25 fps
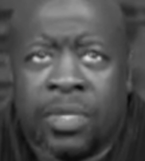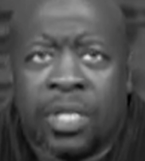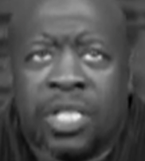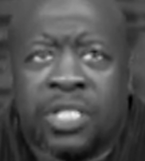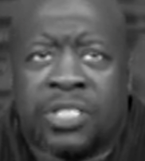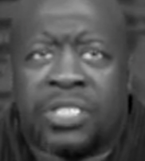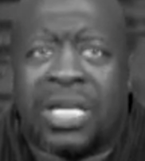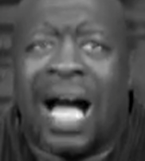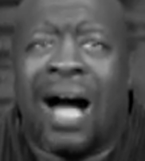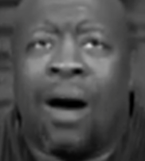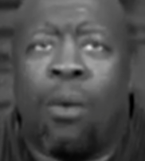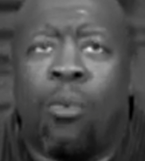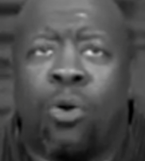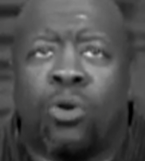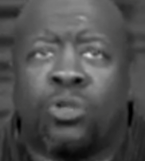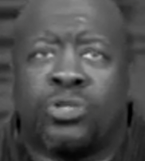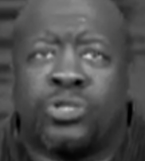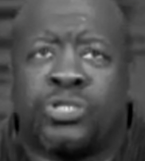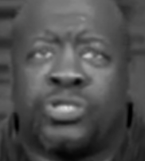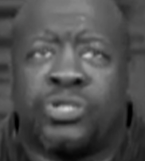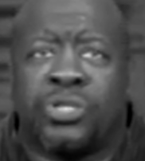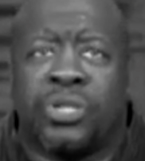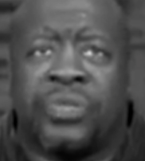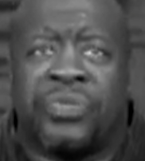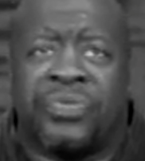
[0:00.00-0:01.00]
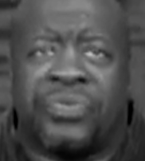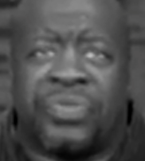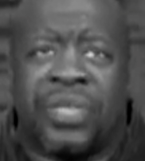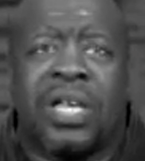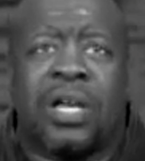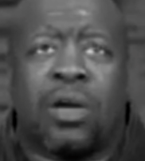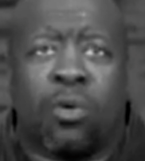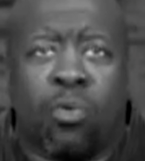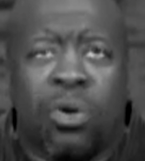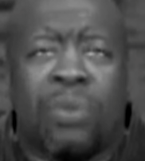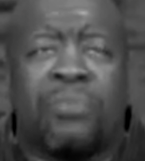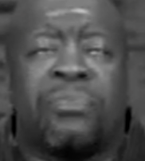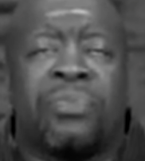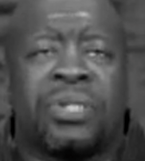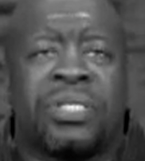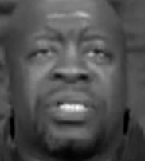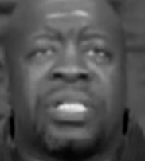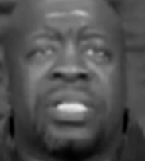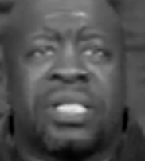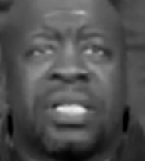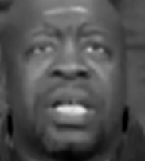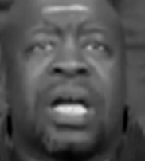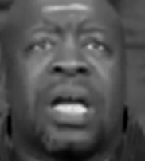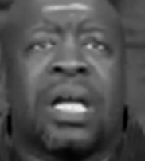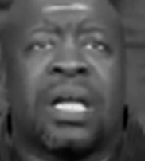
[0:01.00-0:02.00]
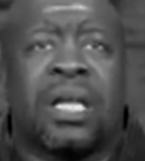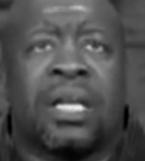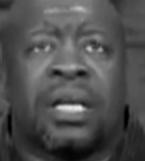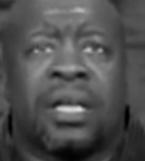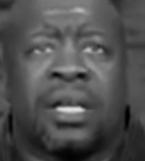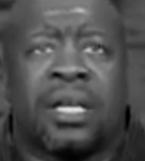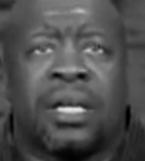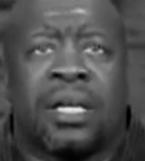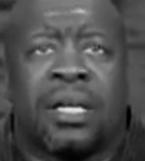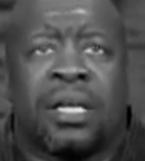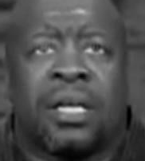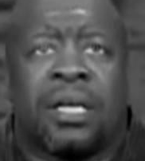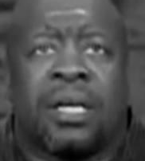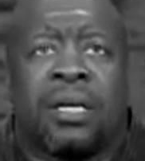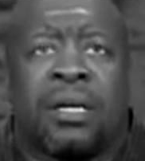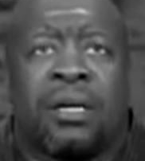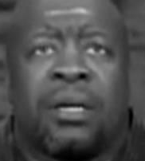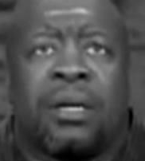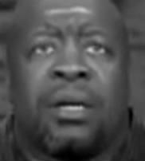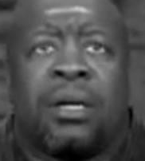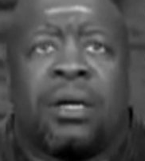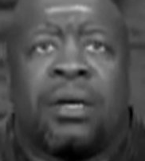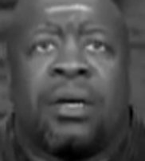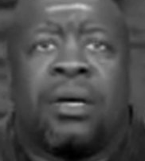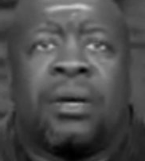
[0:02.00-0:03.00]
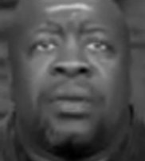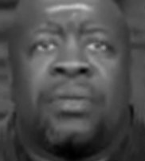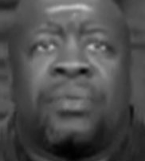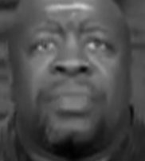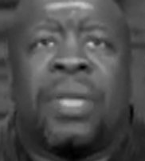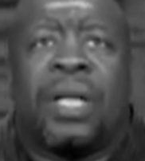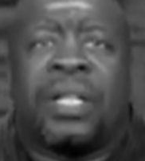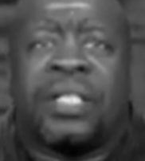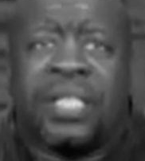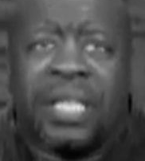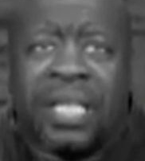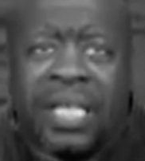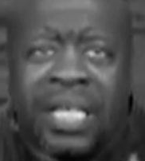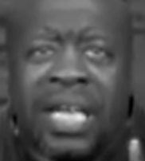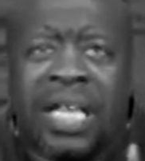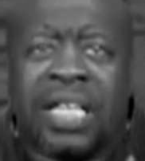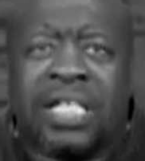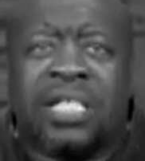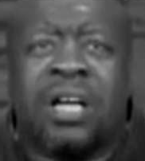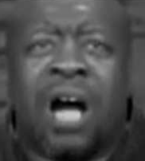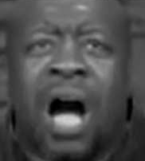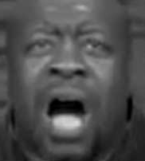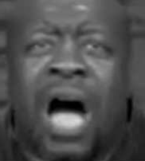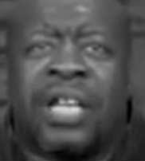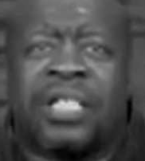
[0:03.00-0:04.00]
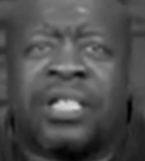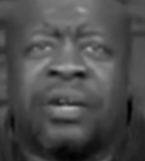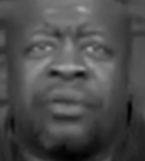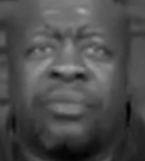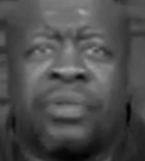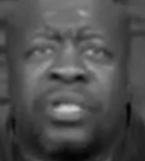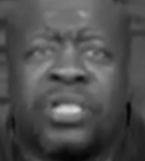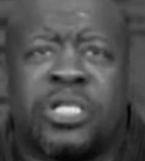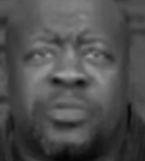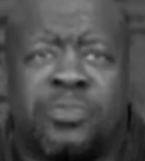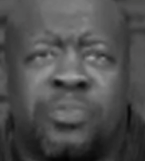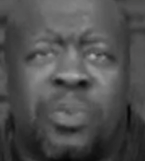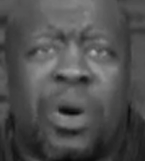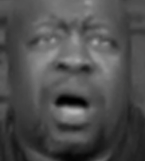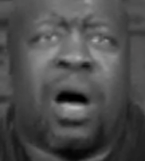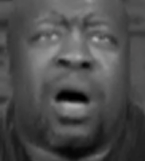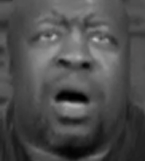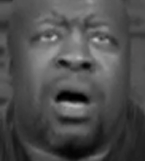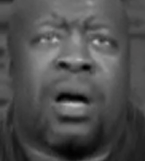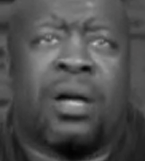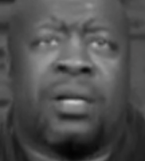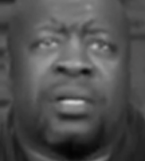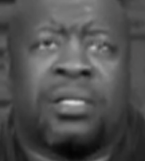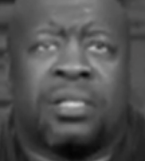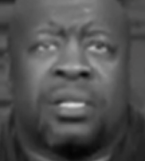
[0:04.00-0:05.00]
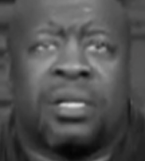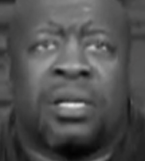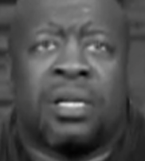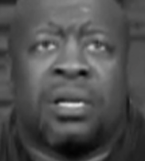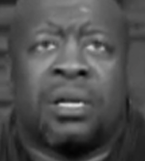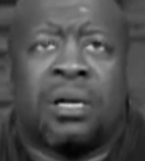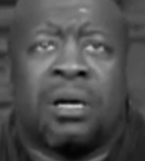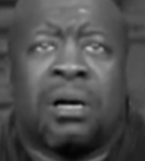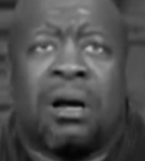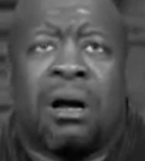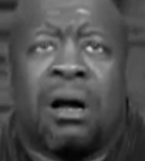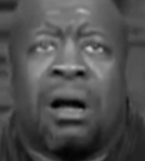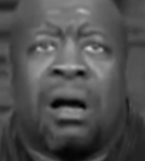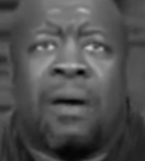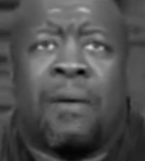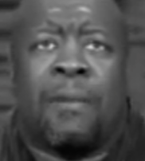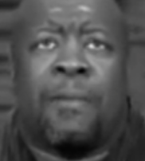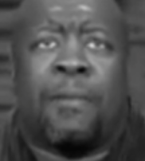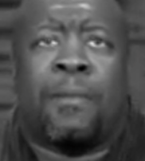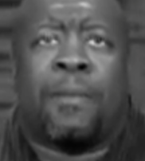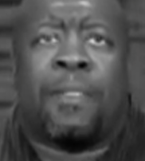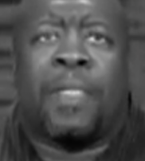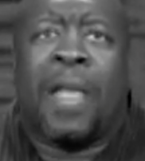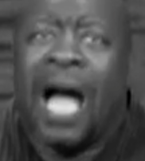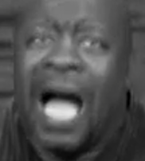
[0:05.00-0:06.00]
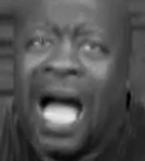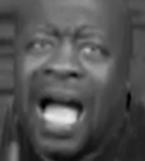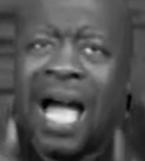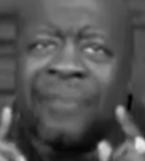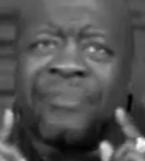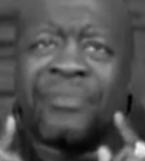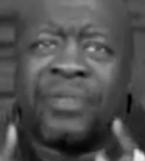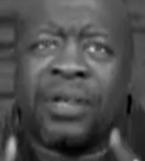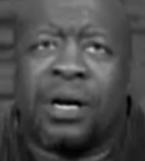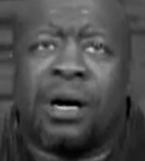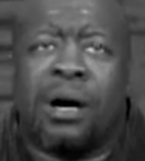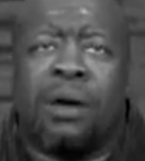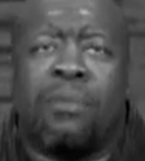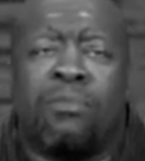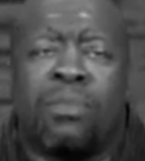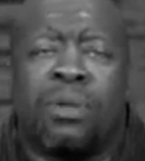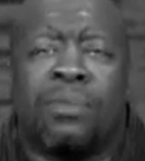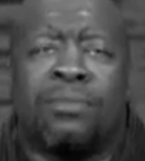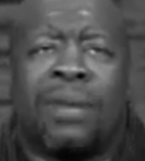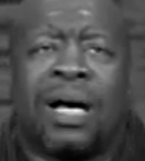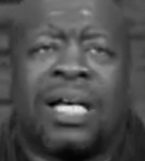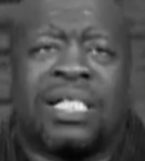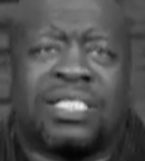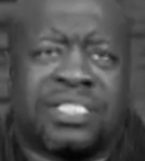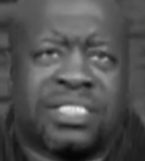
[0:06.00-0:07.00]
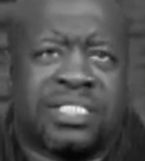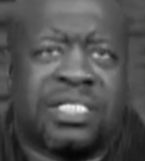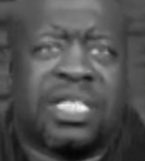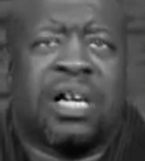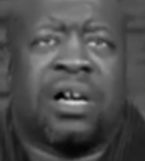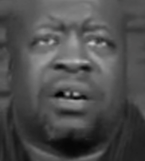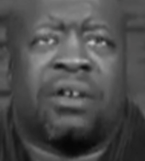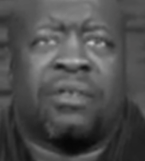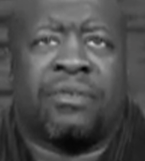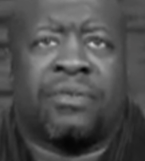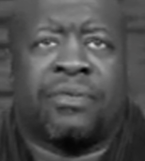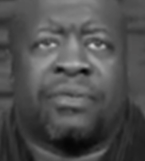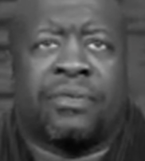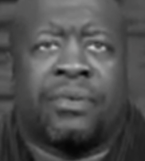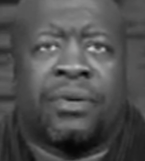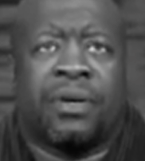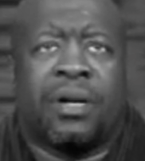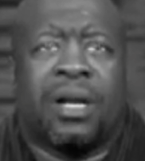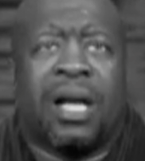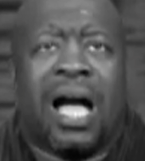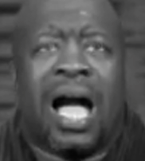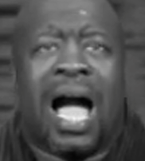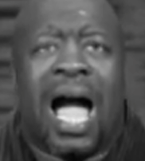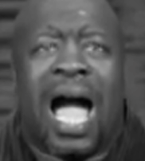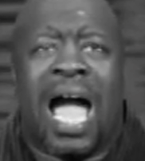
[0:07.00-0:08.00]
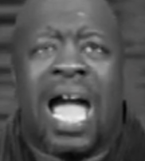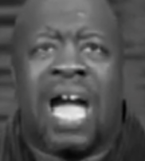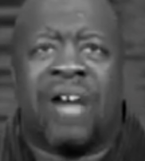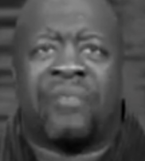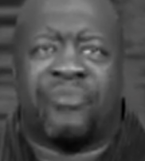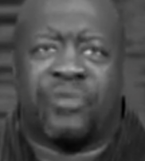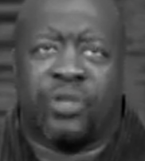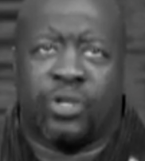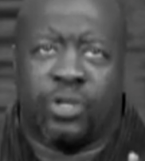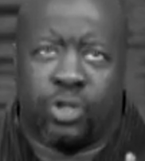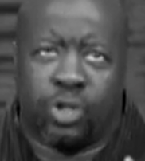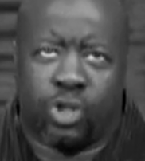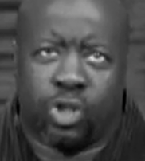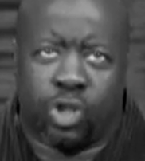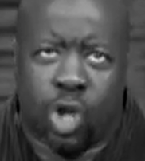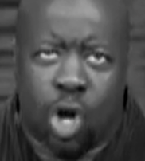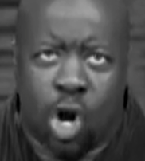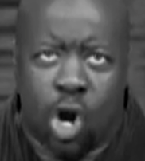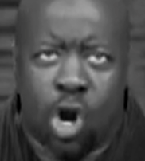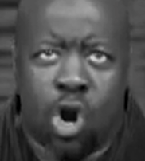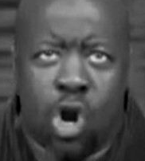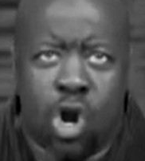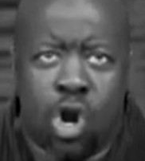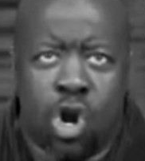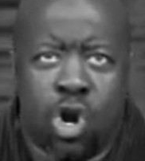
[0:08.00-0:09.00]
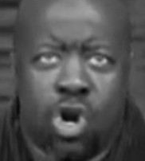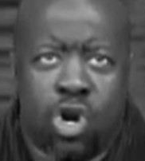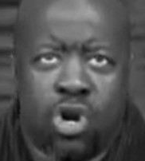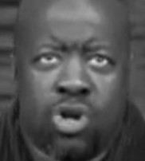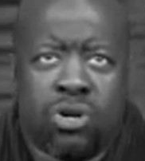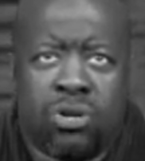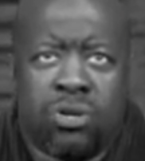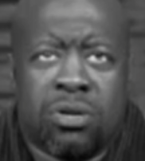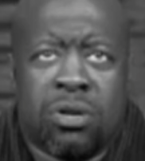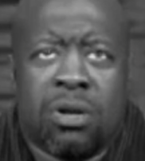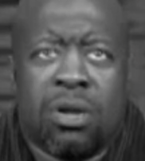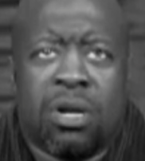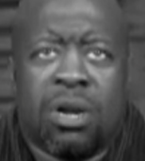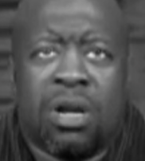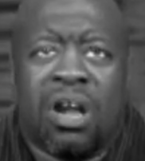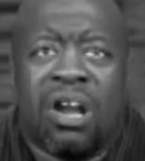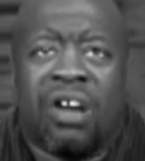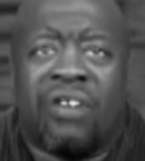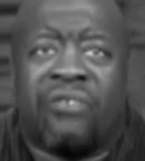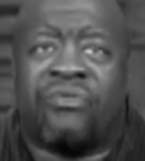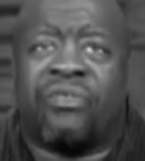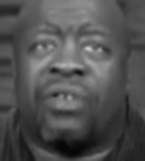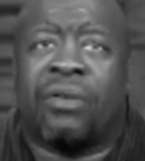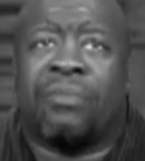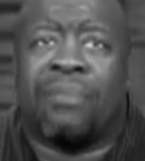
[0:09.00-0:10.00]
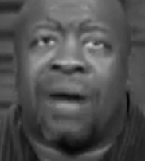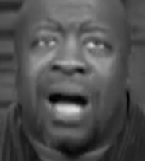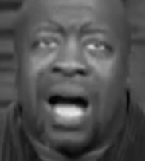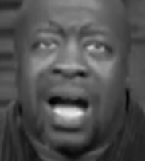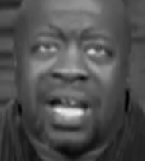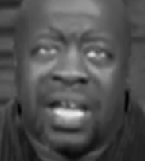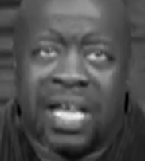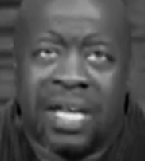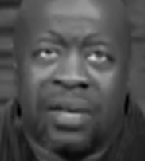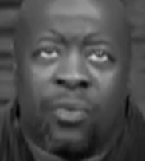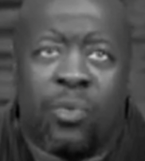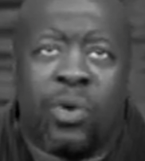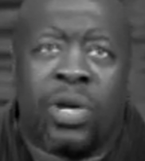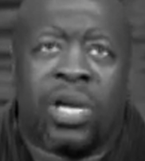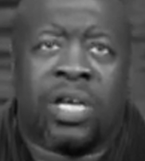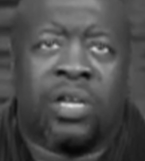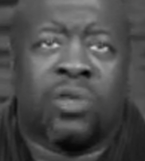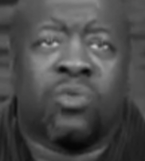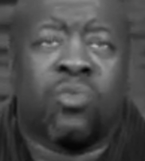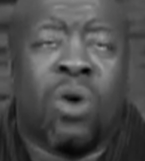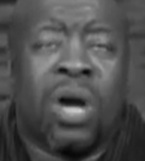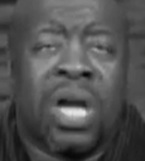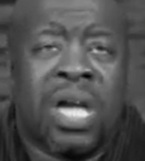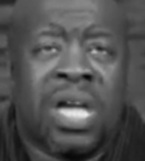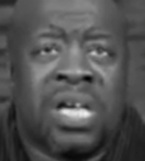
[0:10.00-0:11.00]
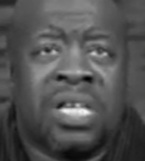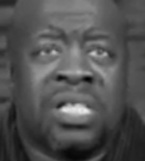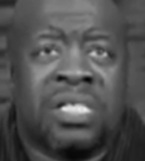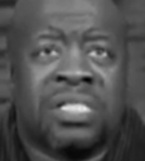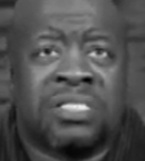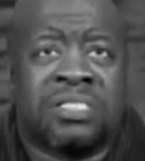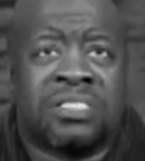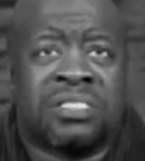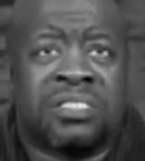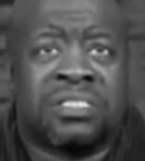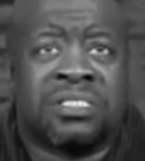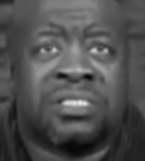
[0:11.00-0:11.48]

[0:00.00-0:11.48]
So I want you to think with me today that to get God to respond, I have to humble myself. I have to turn from my wicked ways.